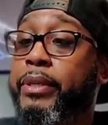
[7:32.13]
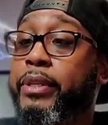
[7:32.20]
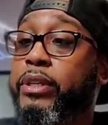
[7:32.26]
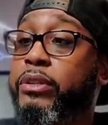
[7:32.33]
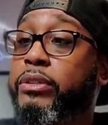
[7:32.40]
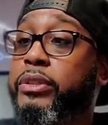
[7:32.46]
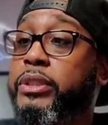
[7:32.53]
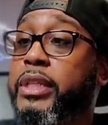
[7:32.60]
You know
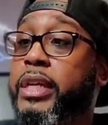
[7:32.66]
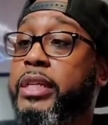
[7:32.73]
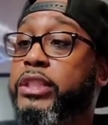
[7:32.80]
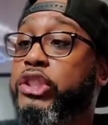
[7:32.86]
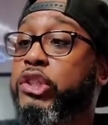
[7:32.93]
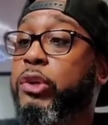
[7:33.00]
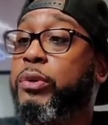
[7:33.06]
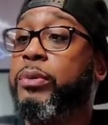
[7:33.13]
what I'm saying?
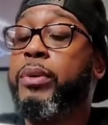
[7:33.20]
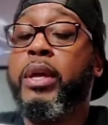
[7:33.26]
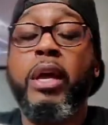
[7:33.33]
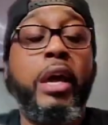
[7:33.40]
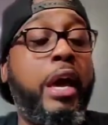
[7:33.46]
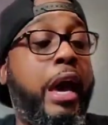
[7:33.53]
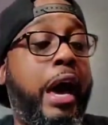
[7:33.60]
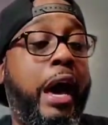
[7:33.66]
So
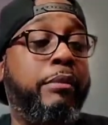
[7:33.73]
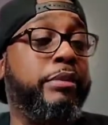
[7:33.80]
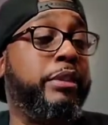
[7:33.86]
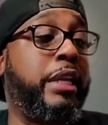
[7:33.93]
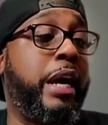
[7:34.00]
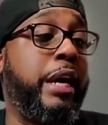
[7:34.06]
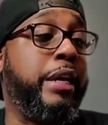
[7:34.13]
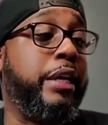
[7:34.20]
I was
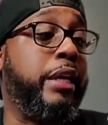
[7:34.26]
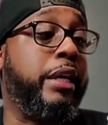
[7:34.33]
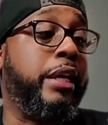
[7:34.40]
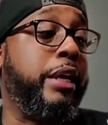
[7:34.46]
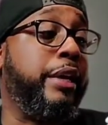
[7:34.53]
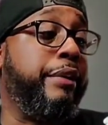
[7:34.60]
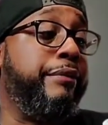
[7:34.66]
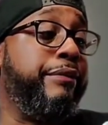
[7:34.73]
like,
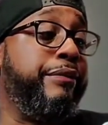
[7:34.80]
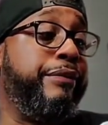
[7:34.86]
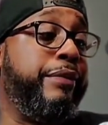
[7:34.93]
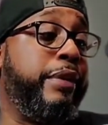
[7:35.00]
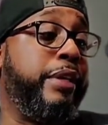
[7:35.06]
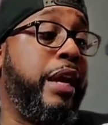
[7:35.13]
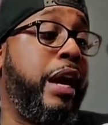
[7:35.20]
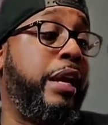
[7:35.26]
if
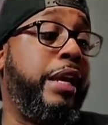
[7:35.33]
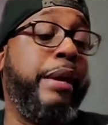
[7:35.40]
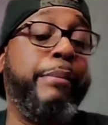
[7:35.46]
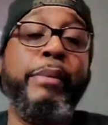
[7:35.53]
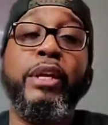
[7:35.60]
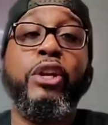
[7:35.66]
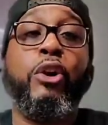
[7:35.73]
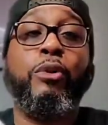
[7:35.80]
y'all let
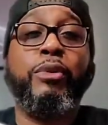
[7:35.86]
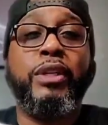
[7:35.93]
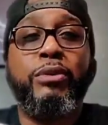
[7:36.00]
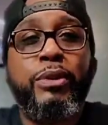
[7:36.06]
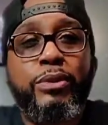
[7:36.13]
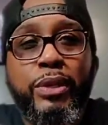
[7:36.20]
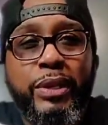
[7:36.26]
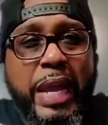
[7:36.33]
me know, did,
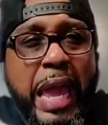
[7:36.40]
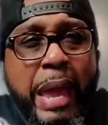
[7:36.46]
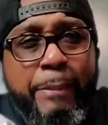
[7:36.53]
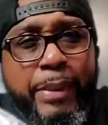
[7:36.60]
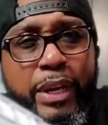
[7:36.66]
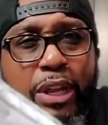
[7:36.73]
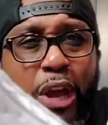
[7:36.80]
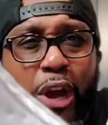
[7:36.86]
did that happen
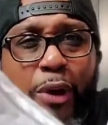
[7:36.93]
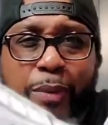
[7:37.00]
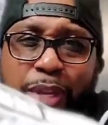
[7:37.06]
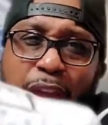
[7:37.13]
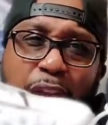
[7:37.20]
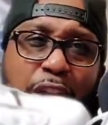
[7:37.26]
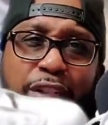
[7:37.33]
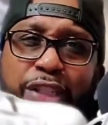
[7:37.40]
to y'all when
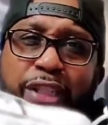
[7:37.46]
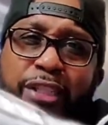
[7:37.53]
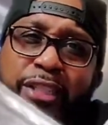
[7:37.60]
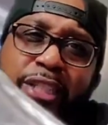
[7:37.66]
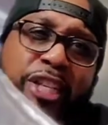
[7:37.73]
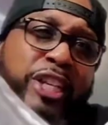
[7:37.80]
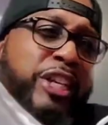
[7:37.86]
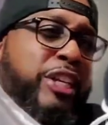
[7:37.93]
y'all just
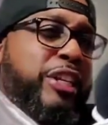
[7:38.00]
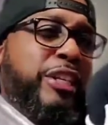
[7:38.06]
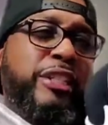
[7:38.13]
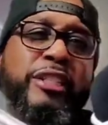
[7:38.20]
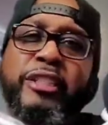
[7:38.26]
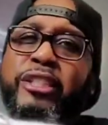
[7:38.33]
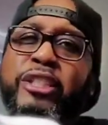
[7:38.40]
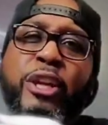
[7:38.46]

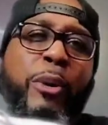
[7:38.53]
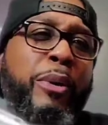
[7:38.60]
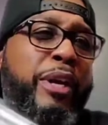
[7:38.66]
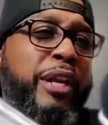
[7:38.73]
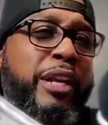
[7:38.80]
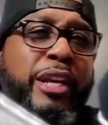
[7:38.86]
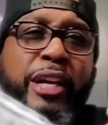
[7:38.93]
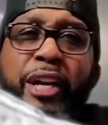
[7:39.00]
throw it
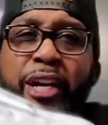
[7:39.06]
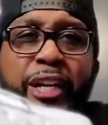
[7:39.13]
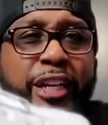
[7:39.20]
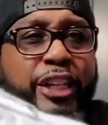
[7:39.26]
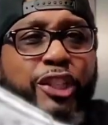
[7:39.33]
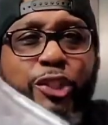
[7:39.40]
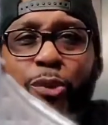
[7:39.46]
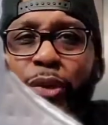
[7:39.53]
in the gutter,
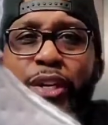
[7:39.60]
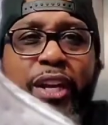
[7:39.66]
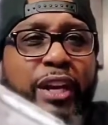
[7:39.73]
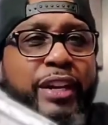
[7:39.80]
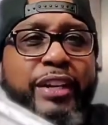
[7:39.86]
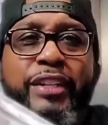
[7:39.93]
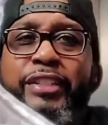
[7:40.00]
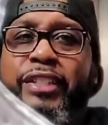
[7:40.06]
get you
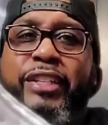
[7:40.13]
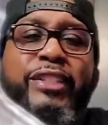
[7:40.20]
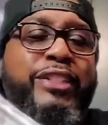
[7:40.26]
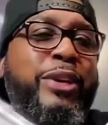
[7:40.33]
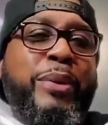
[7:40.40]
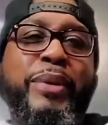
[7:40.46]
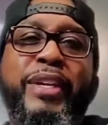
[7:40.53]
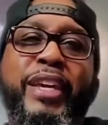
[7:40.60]
another
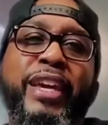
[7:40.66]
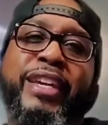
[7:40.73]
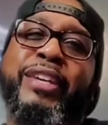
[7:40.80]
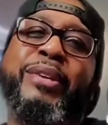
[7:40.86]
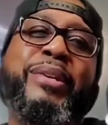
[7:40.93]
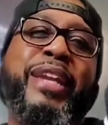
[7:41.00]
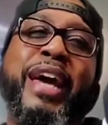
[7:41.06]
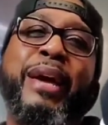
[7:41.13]
certain kick, and
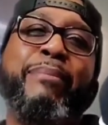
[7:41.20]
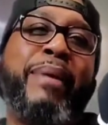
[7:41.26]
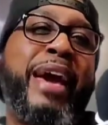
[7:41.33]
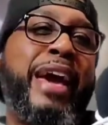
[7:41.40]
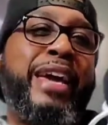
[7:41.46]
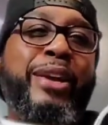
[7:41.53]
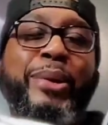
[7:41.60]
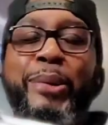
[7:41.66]
you like, man,
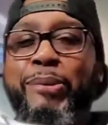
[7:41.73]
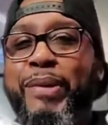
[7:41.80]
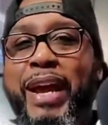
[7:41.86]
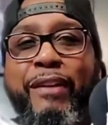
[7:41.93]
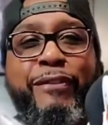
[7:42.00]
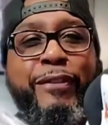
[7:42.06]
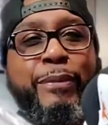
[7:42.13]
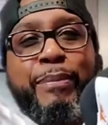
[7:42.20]
I hit on a
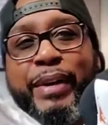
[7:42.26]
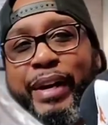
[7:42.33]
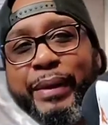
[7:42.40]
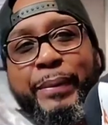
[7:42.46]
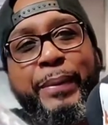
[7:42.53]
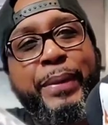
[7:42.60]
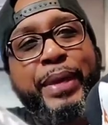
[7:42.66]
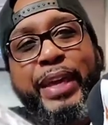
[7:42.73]
raffle, but
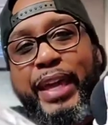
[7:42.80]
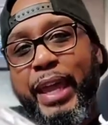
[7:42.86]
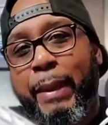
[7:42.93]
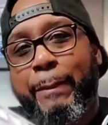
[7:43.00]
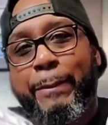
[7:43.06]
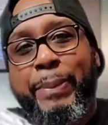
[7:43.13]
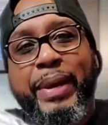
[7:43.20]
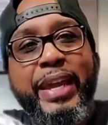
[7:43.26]

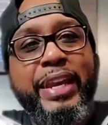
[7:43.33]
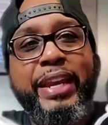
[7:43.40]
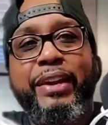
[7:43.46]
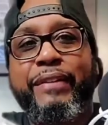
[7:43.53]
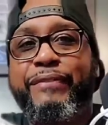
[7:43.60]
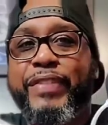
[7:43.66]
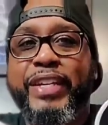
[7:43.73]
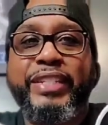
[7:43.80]
if plenty
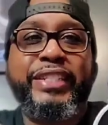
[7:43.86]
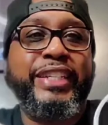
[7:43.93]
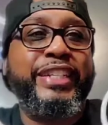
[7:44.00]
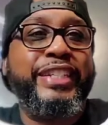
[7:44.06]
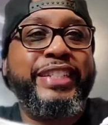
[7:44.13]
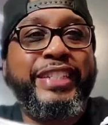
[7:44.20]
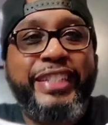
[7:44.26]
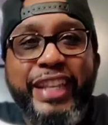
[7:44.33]
of fish in
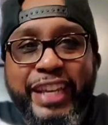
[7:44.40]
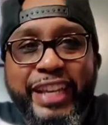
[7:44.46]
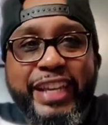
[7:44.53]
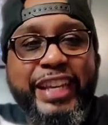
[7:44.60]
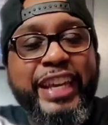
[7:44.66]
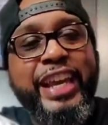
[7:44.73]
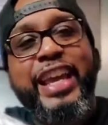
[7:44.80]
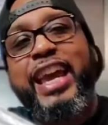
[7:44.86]
the
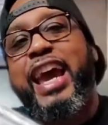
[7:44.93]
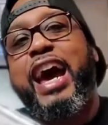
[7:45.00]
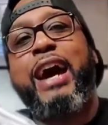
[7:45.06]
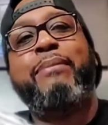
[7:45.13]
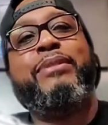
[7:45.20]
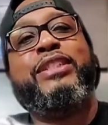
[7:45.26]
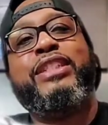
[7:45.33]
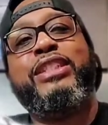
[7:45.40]
sea, I'm
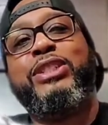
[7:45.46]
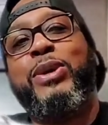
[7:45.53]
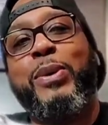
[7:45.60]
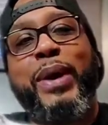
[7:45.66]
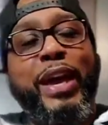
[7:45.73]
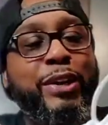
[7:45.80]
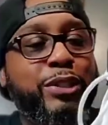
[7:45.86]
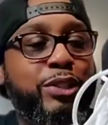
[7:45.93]
gonna just go
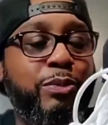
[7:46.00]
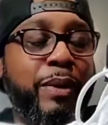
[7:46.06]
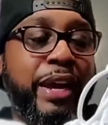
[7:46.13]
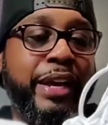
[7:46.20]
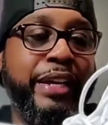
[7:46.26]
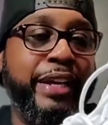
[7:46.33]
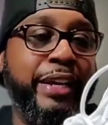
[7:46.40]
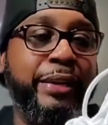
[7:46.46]
elsewhere
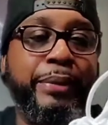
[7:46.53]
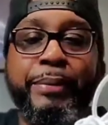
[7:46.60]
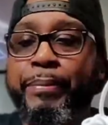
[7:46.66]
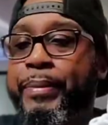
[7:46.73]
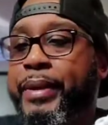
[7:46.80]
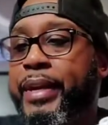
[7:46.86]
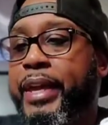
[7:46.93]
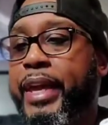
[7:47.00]
and get them,
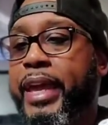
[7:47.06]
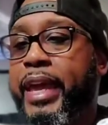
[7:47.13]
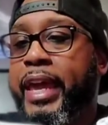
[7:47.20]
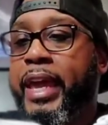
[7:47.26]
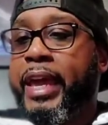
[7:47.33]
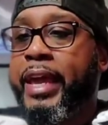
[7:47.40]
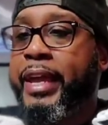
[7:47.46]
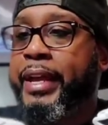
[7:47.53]

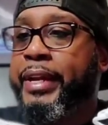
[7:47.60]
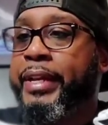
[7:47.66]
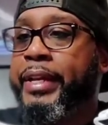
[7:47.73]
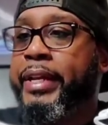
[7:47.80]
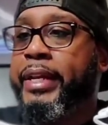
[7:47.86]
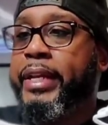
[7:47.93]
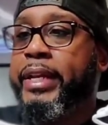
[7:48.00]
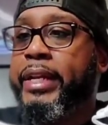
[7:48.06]
and
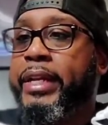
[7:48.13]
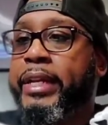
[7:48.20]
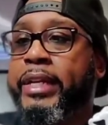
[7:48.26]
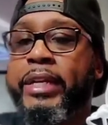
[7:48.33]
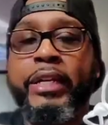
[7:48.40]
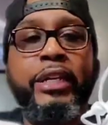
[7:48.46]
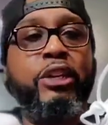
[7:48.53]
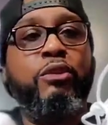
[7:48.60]

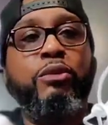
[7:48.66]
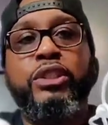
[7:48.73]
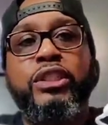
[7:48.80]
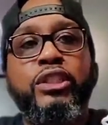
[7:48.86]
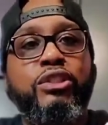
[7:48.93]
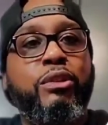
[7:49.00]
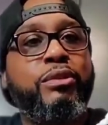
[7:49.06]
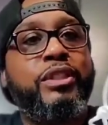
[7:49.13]

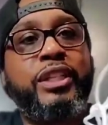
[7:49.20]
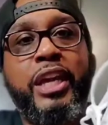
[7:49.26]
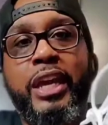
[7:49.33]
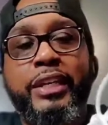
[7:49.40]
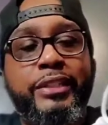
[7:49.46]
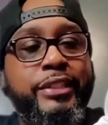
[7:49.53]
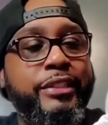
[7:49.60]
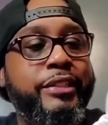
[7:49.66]
loses your
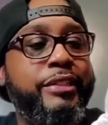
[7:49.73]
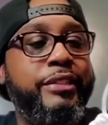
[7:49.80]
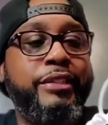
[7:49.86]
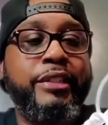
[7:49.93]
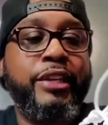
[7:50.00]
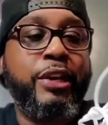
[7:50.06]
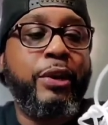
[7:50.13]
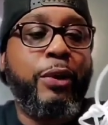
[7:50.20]
chances
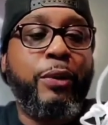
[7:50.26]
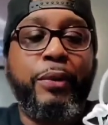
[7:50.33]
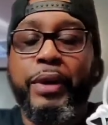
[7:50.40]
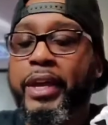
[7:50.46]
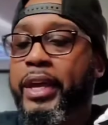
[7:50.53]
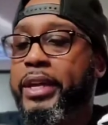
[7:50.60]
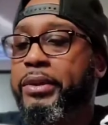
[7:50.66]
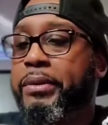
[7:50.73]
on
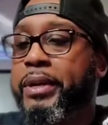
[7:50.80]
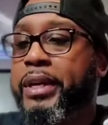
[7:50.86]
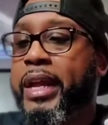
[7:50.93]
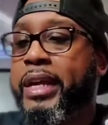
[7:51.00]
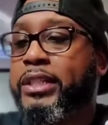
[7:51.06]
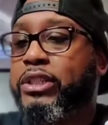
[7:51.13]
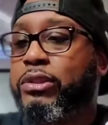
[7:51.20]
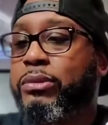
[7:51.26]
hitting on the
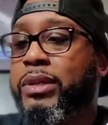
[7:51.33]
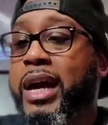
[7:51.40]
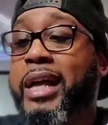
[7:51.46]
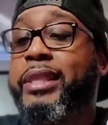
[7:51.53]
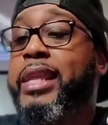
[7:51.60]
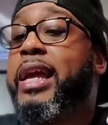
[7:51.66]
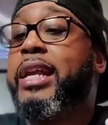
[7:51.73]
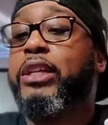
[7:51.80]
next shoe. I
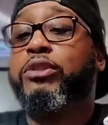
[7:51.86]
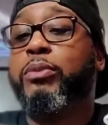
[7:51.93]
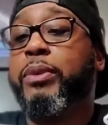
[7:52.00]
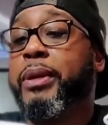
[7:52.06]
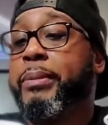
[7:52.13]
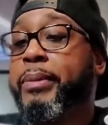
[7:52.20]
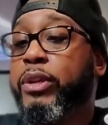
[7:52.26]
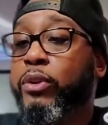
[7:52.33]
think that's what they
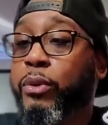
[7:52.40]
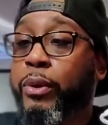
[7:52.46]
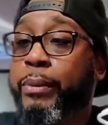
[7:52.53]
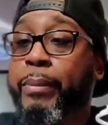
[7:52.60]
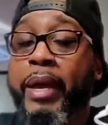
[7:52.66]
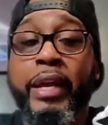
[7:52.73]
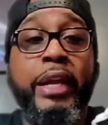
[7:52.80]
be doing, man.